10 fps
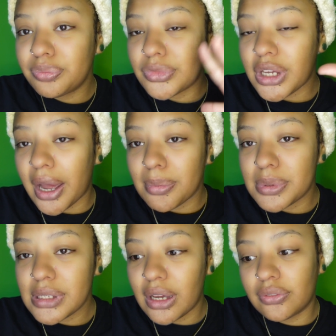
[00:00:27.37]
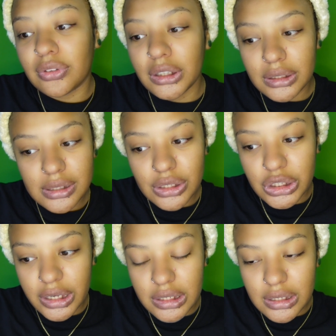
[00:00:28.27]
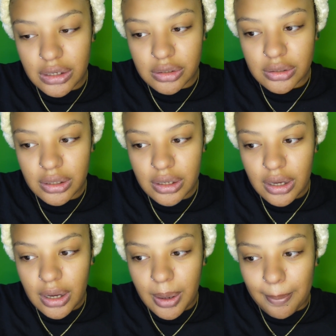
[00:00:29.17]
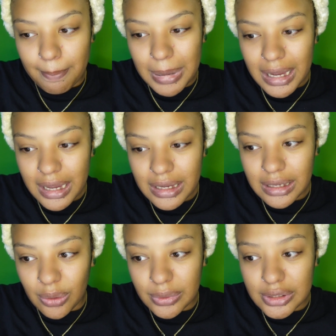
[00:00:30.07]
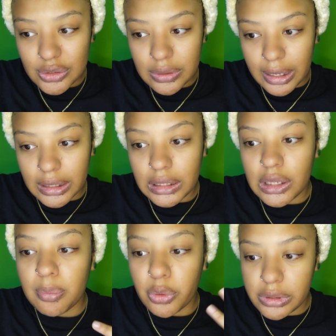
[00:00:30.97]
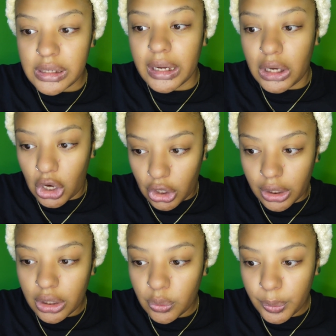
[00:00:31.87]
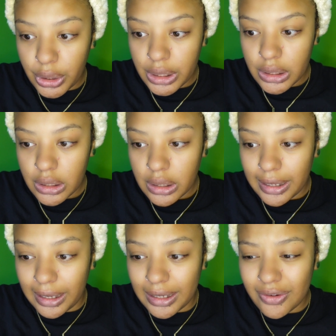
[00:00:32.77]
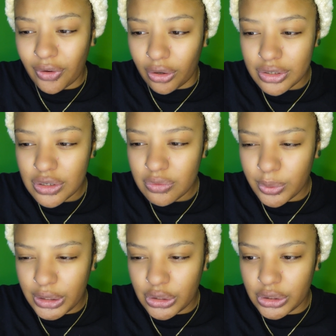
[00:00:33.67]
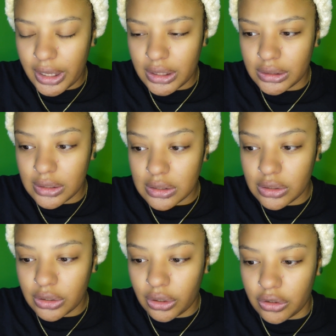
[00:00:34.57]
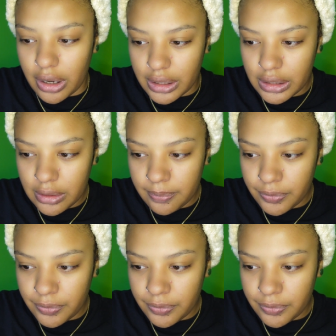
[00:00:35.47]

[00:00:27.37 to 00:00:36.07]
types of looks that she has done, but I want to do, like, the most iconic one, and I've also recreated this look already.